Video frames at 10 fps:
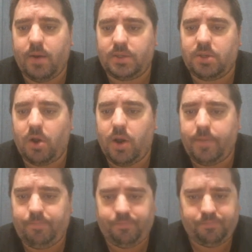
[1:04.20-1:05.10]

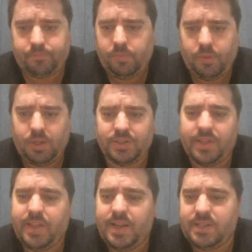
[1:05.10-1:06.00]
side.
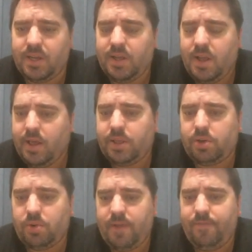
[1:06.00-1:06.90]
So these are
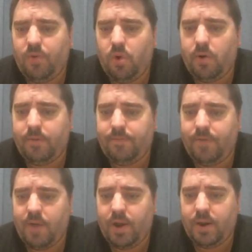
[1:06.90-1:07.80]
3, 4 and
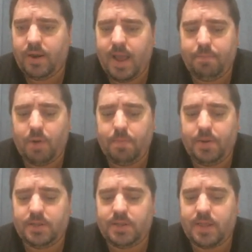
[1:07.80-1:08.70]
500k
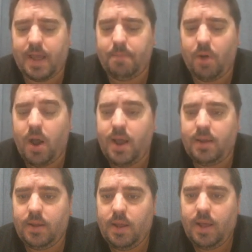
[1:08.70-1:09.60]
properties that they buy.